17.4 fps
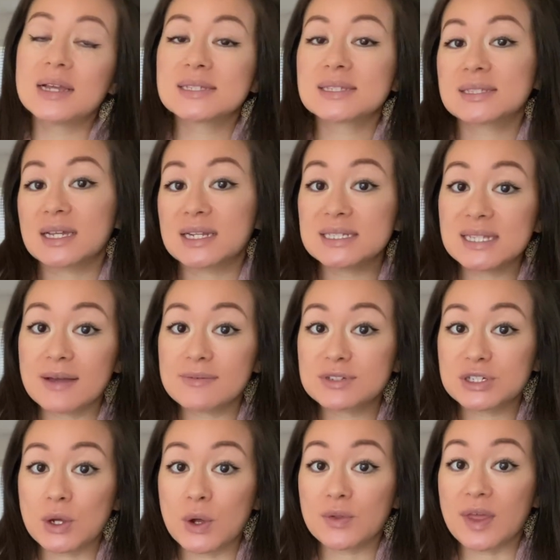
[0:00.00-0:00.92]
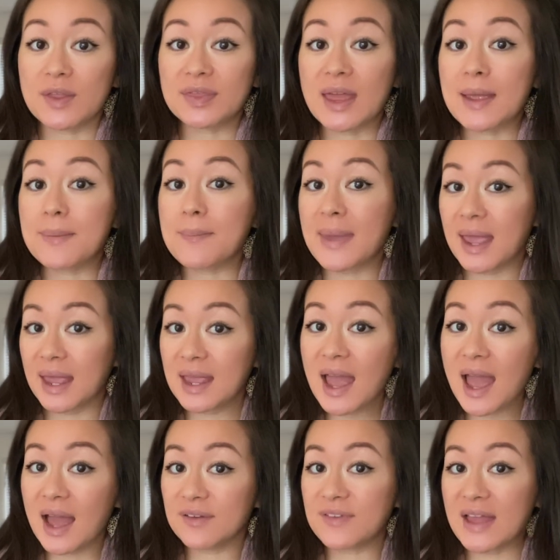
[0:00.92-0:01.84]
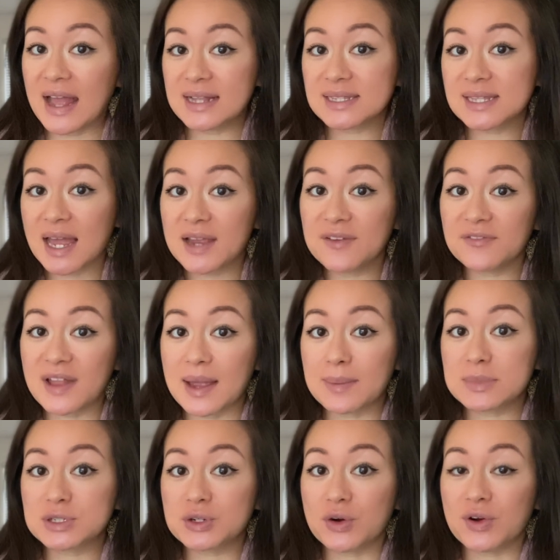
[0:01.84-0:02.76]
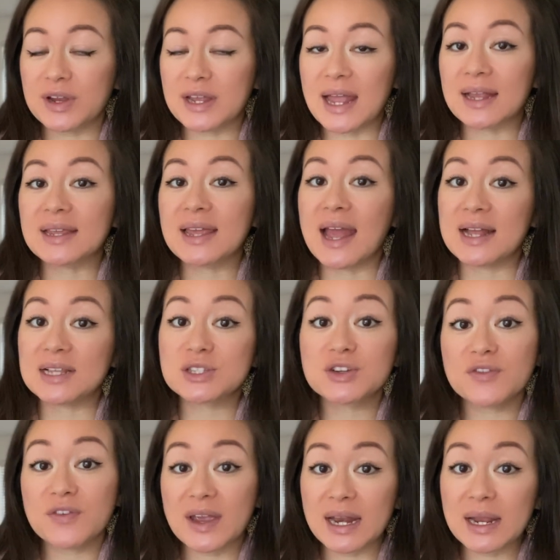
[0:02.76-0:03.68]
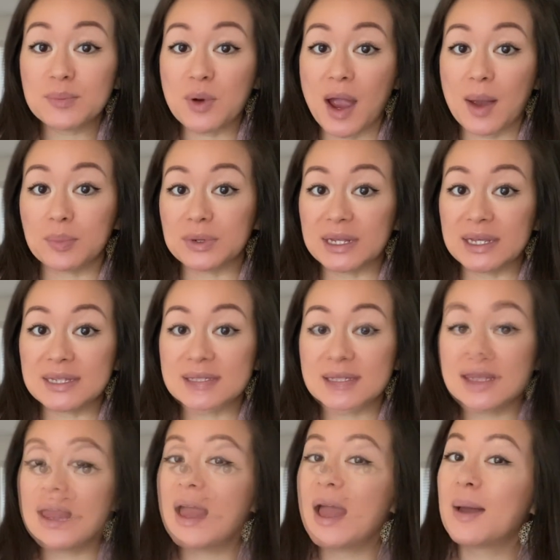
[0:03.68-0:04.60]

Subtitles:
Studies have shown that they may have anti-inflammatory and cancer-fighting properties.